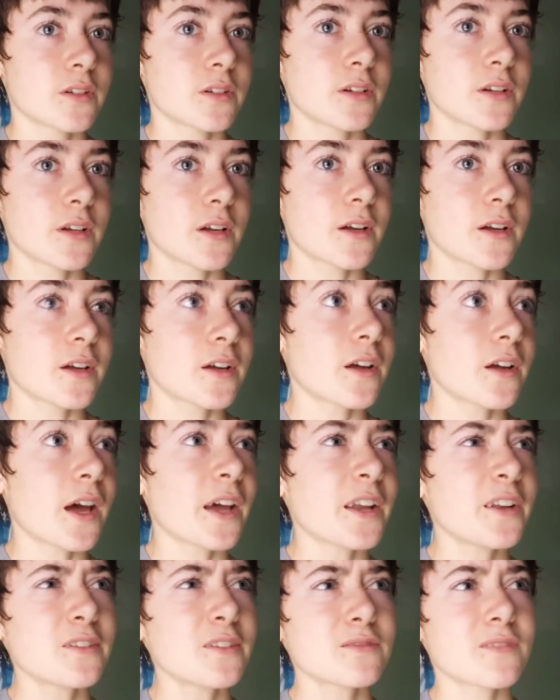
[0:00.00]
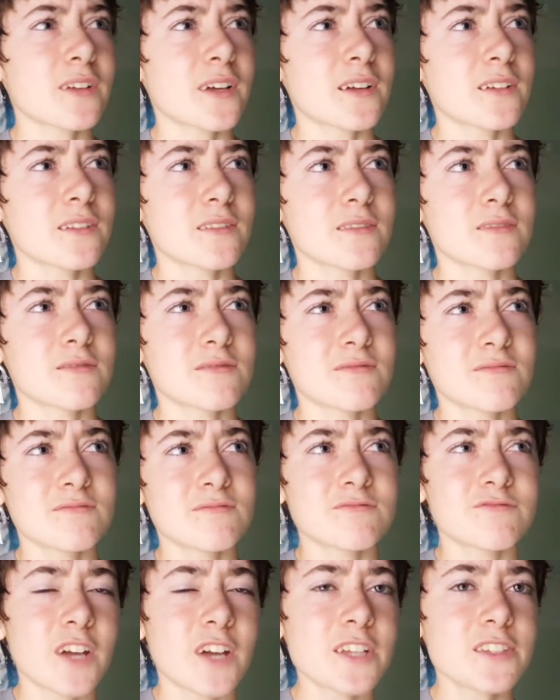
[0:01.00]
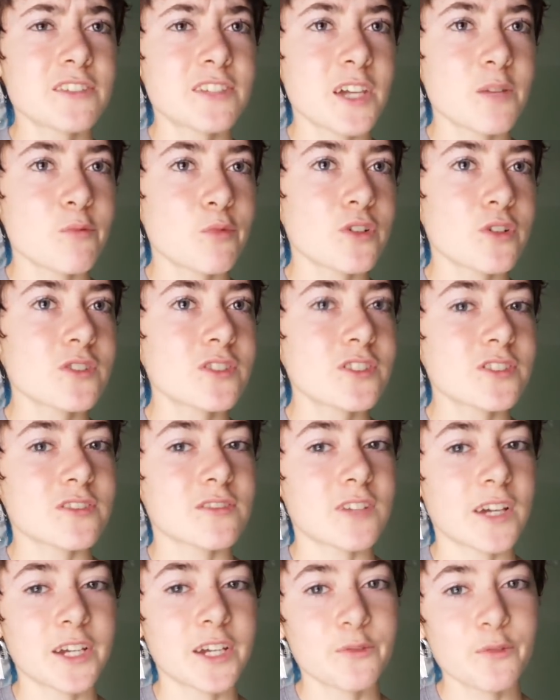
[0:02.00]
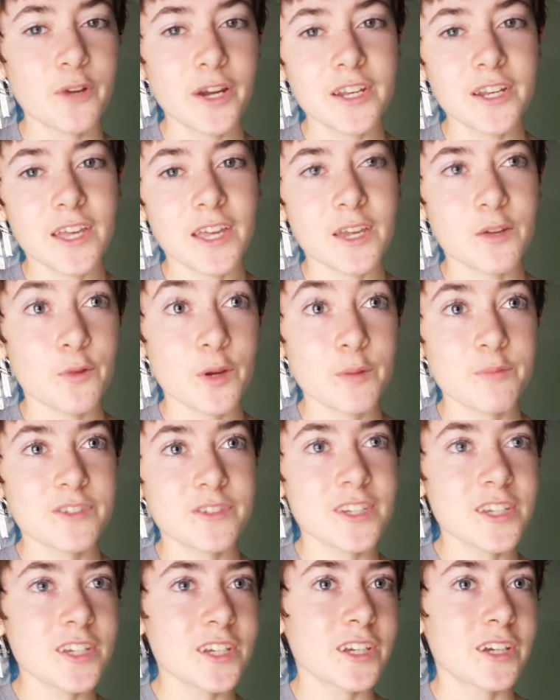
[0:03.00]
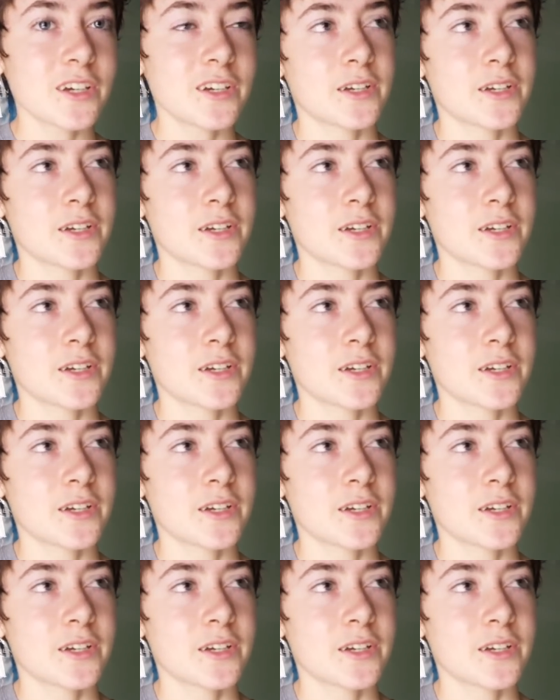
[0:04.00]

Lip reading: I don't ride skateboards. I can ride a ripstick,